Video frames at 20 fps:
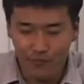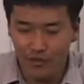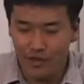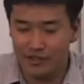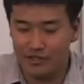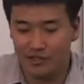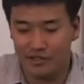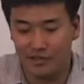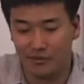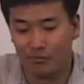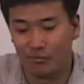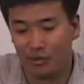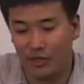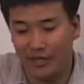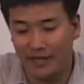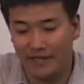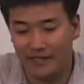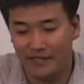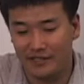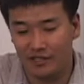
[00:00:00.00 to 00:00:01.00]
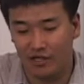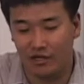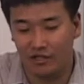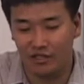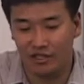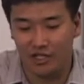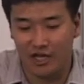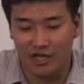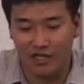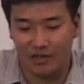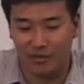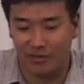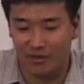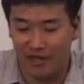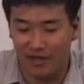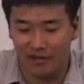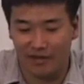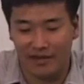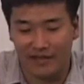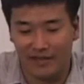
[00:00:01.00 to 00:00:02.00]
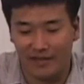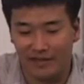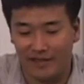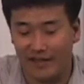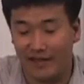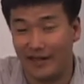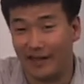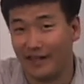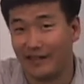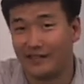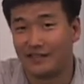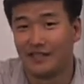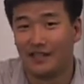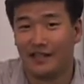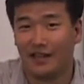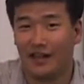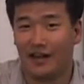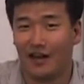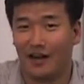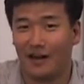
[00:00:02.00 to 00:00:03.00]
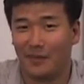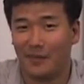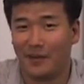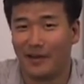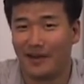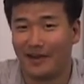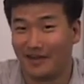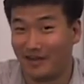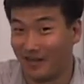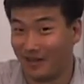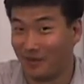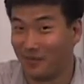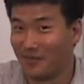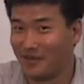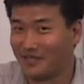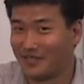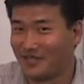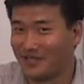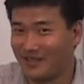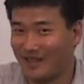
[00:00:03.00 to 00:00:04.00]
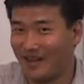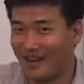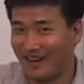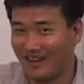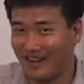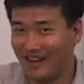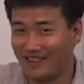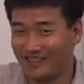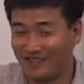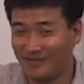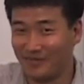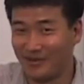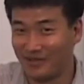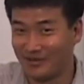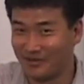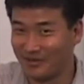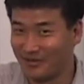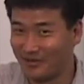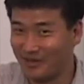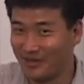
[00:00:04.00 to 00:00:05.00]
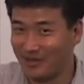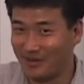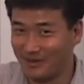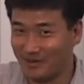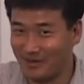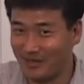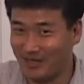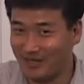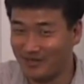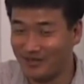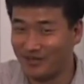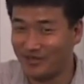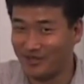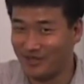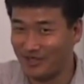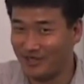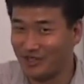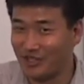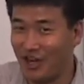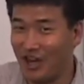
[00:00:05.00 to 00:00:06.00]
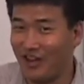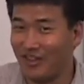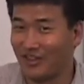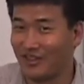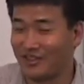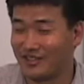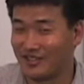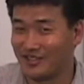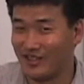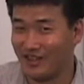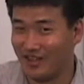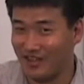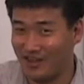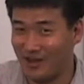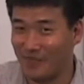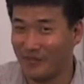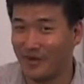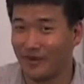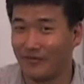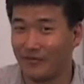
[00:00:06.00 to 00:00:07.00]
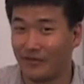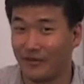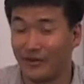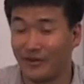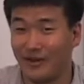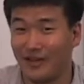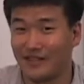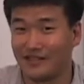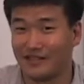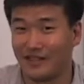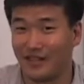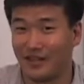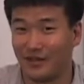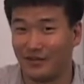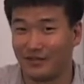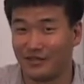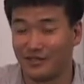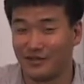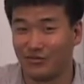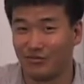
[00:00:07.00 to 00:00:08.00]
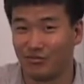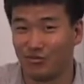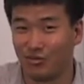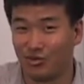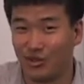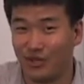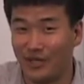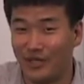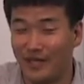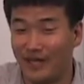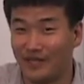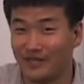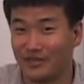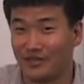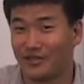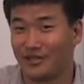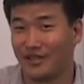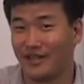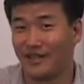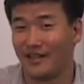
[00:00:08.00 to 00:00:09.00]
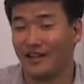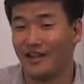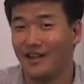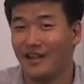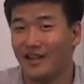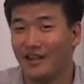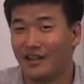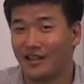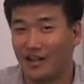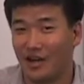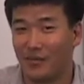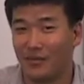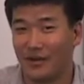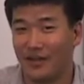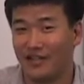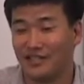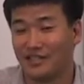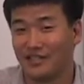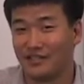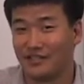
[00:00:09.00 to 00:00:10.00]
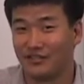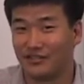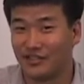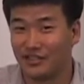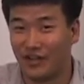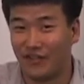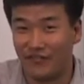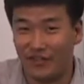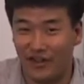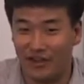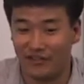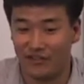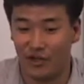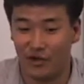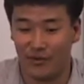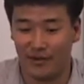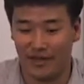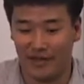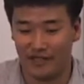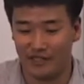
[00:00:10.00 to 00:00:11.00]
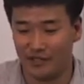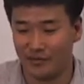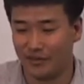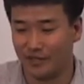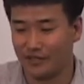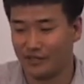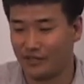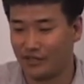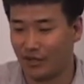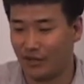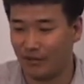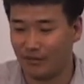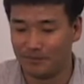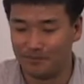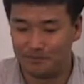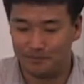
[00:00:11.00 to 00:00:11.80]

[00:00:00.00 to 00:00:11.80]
just a plain dark chocolate without anything in it. And let me just say, I got some interesting chocolates coming up for you guys later with some really interesting combinations of stuff that are going into it. So